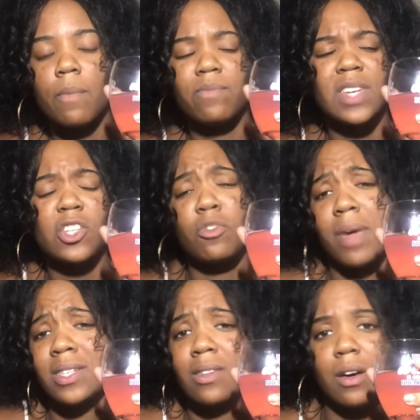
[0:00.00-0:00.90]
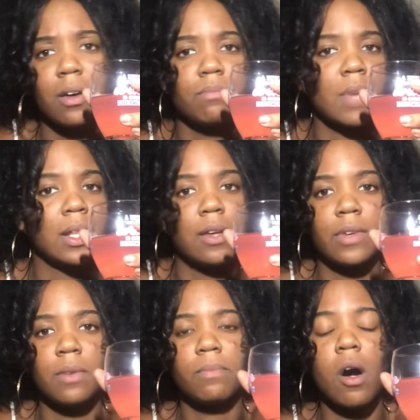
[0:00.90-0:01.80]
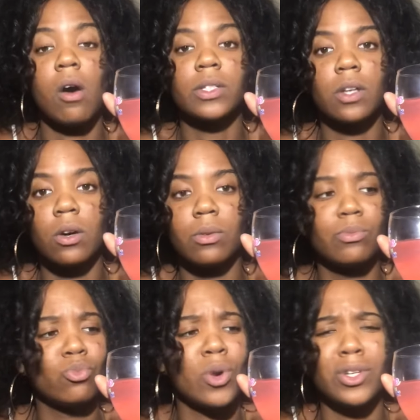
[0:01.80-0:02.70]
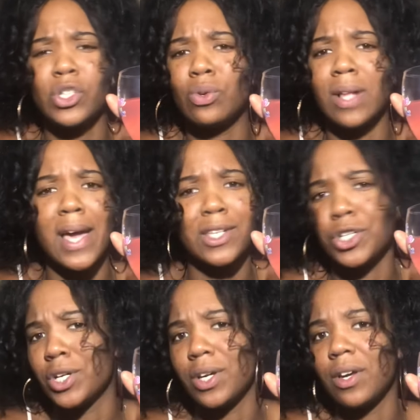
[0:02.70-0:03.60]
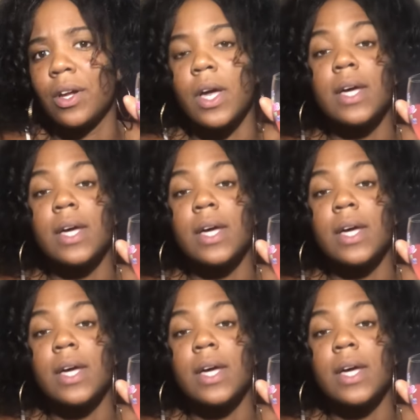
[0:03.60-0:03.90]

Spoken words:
Get you messed up. I love it. Also, 1 or 2 glass, you're good.